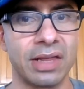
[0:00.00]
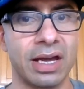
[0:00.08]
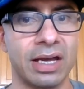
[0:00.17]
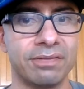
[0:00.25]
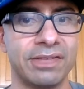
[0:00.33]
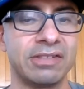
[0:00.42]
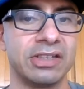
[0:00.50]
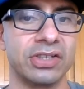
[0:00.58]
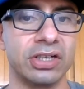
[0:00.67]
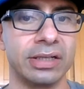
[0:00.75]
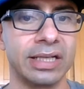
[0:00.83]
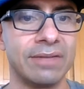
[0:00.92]
uh,
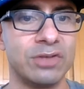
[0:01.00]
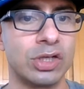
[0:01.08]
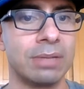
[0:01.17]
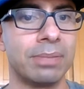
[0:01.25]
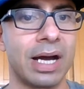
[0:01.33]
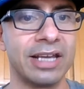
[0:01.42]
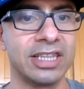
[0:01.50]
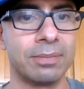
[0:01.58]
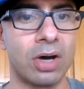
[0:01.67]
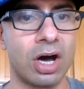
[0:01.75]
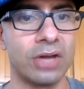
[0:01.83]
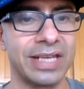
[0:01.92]
53rd if you combine
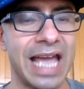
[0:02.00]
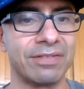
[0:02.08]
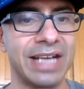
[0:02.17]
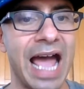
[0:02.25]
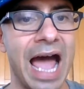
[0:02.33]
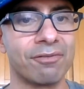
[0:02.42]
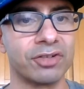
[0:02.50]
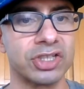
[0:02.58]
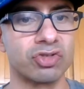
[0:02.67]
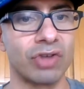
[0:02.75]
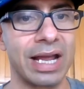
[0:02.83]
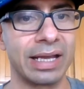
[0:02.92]
them all they have an
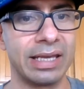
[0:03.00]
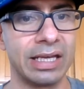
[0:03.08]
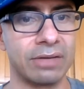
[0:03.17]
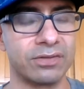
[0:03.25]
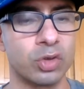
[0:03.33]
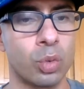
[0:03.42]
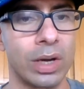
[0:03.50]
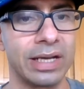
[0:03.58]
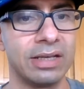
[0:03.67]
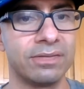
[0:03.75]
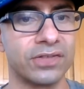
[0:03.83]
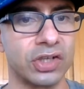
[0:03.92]
average ranking of
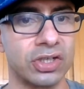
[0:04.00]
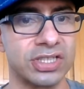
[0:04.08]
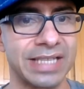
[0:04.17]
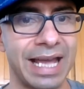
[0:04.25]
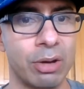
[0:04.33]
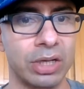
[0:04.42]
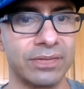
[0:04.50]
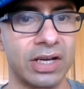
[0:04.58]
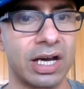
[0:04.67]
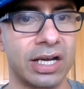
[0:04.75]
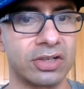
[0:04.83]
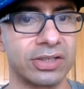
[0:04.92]
21st out of
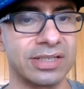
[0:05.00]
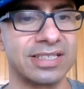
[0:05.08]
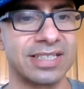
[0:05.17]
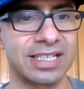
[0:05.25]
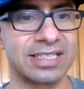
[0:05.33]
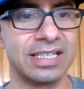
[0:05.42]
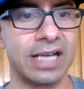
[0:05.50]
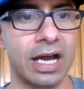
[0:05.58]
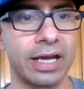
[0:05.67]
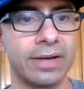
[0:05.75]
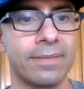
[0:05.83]
169